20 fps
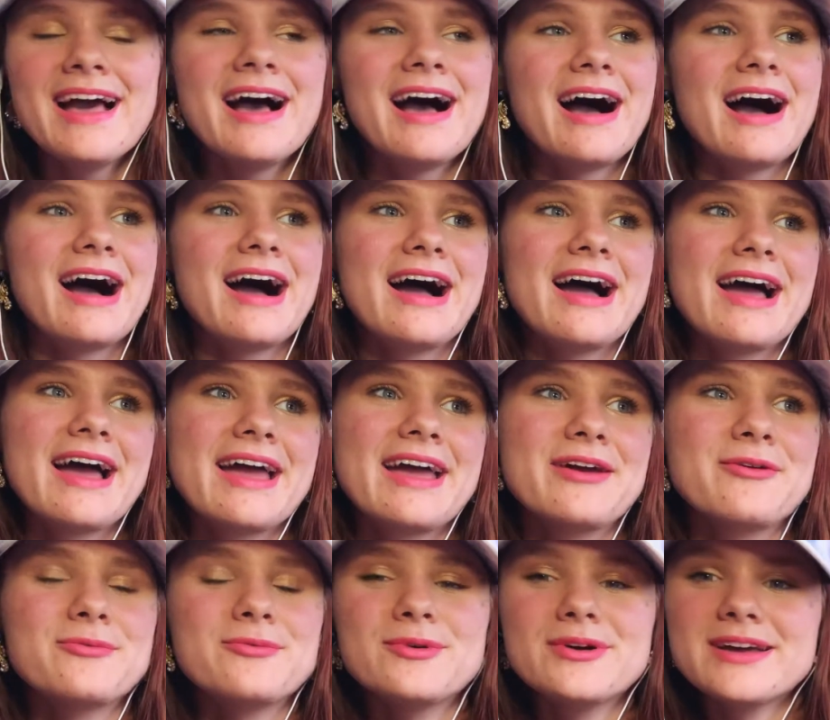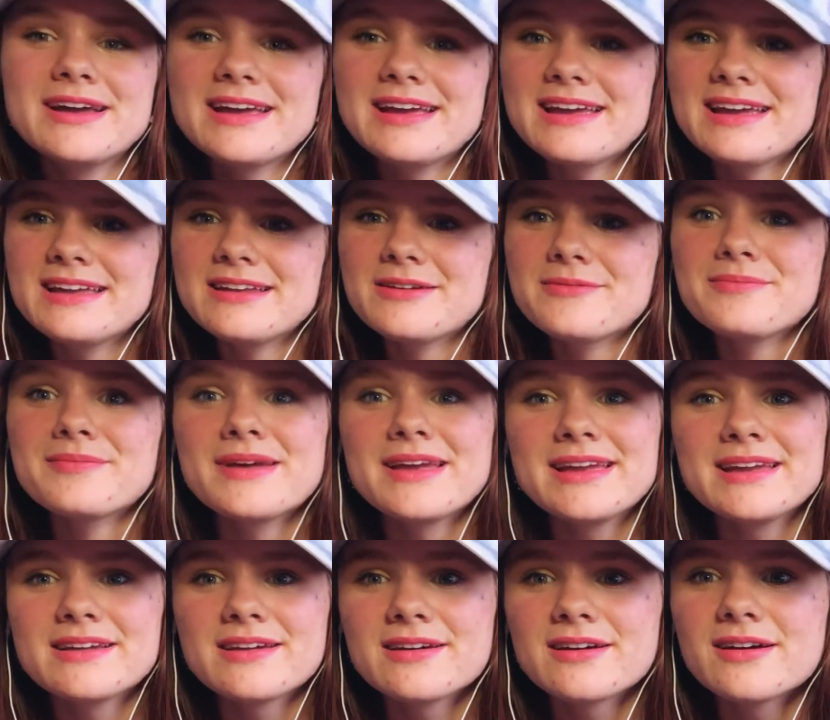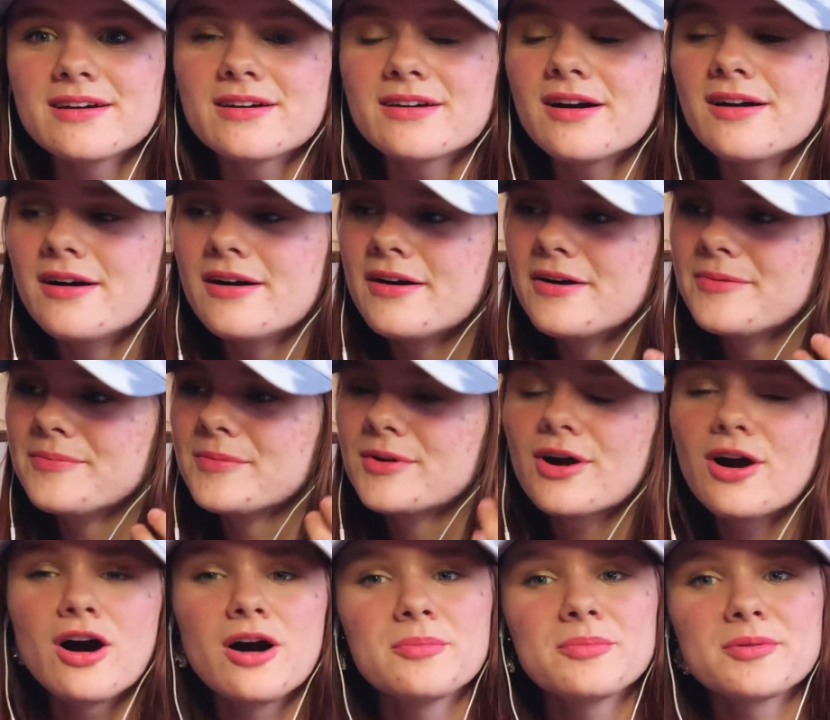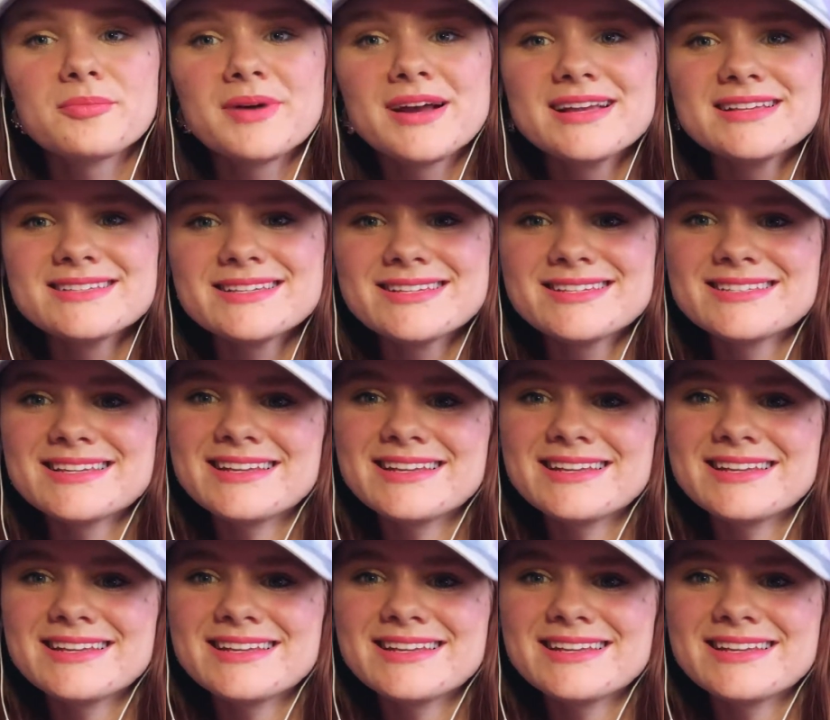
I would make compromises